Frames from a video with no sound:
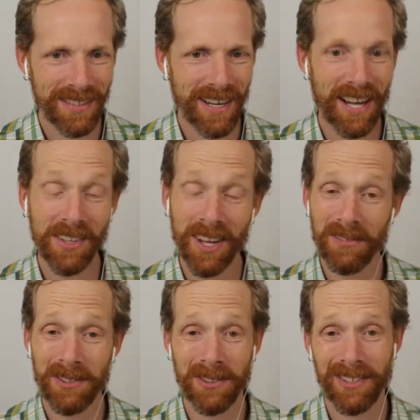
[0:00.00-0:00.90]
I love
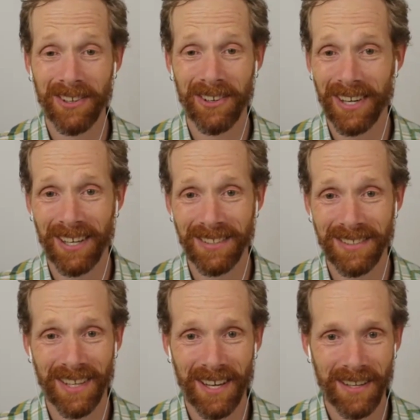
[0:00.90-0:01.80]
doing yoga
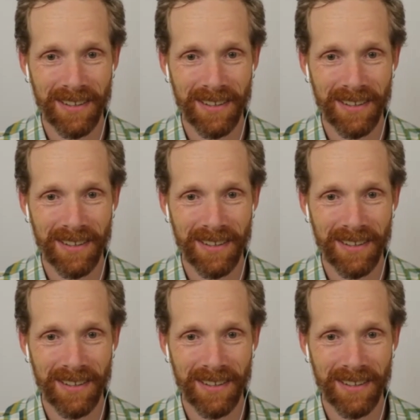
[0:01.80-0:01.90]
outside, and